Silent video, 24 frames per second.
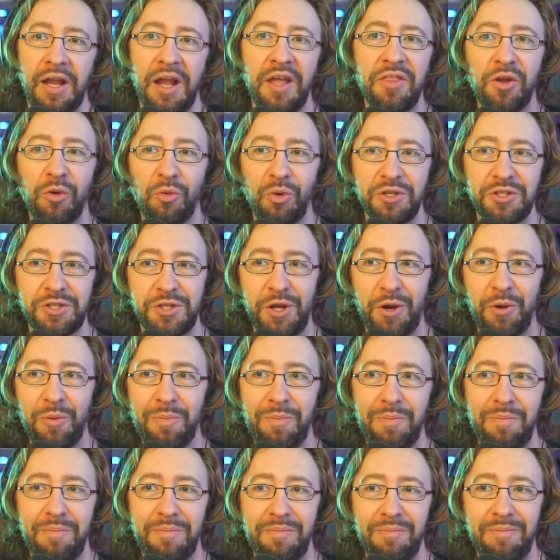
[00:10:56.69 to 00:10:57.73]
and there was
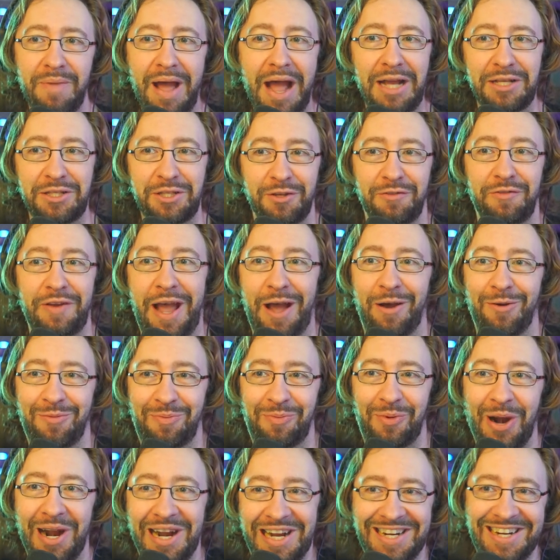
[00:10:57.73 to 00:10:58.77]
no massive
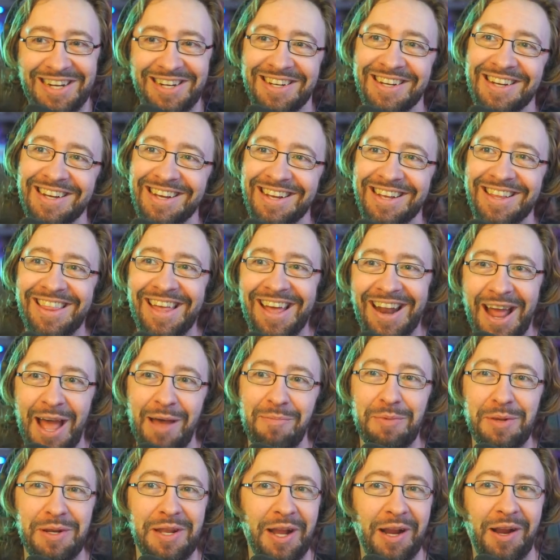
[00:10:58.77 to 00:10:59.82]
outbreak that
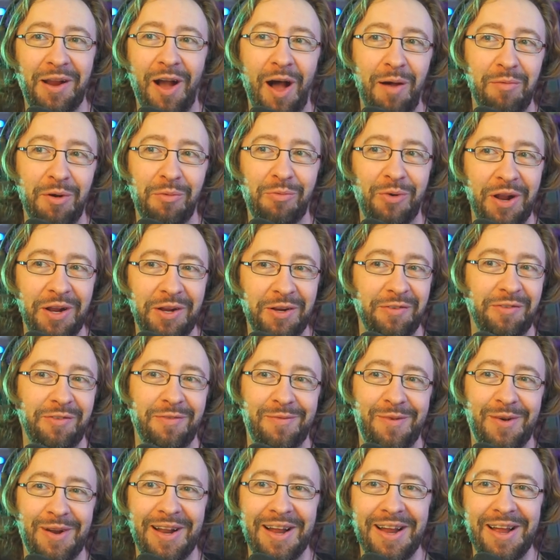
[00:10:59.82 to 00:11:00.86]
happened at Combo Breaker,
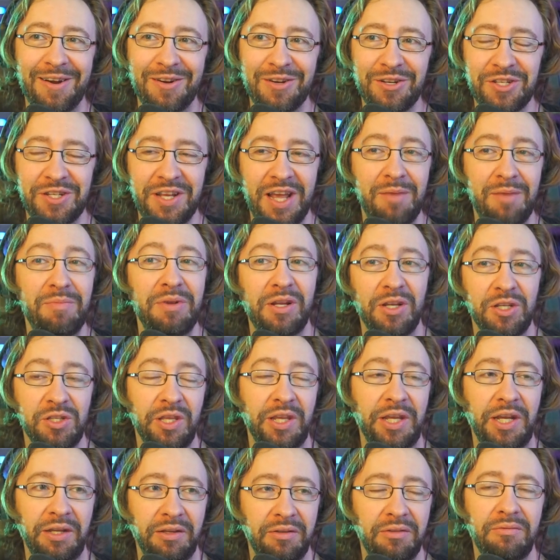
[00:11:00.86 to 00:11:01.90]
from what I understand, because
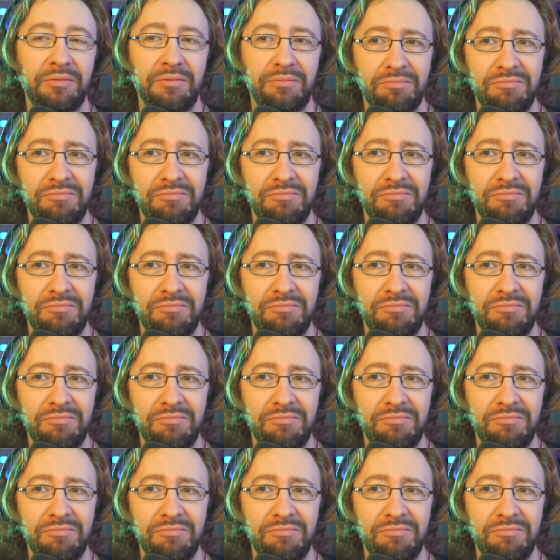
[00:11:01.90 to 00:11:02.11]
like